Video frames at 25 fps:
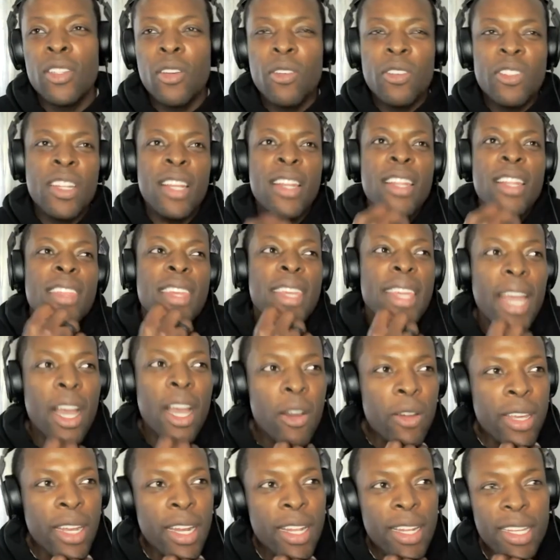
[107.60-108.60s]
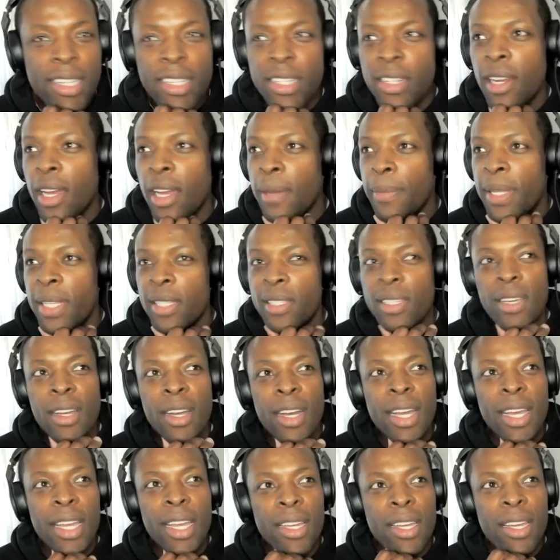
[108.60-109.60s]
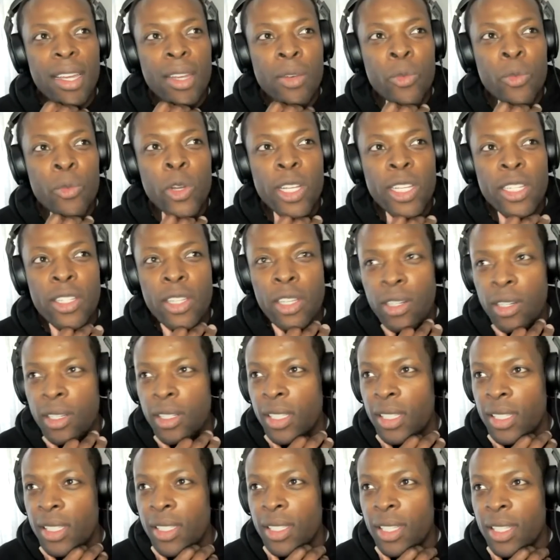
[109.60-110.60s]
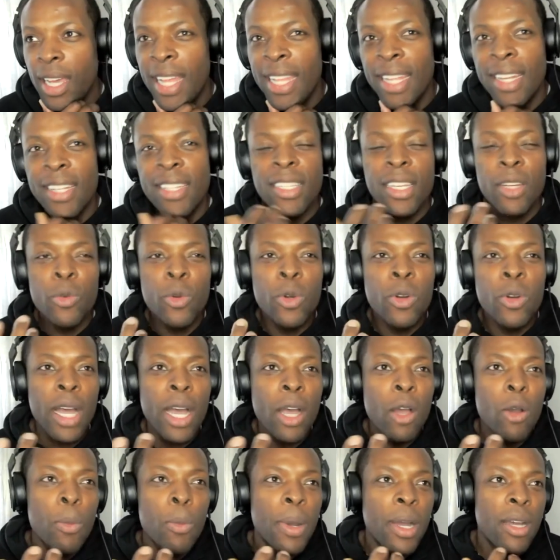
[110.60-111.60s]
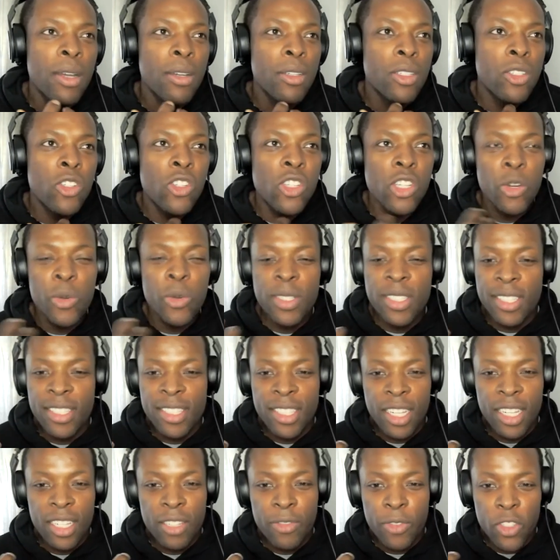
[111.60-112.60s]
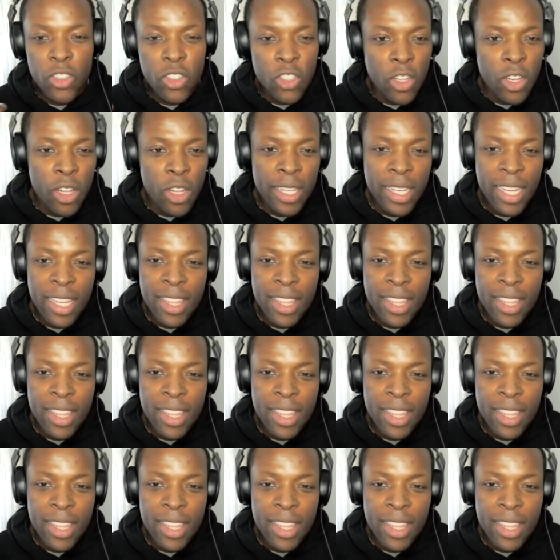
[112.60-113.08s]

I was trying to think, how could I describe this guy and what he does? And I said, well, how about you show his assist for Sterling, I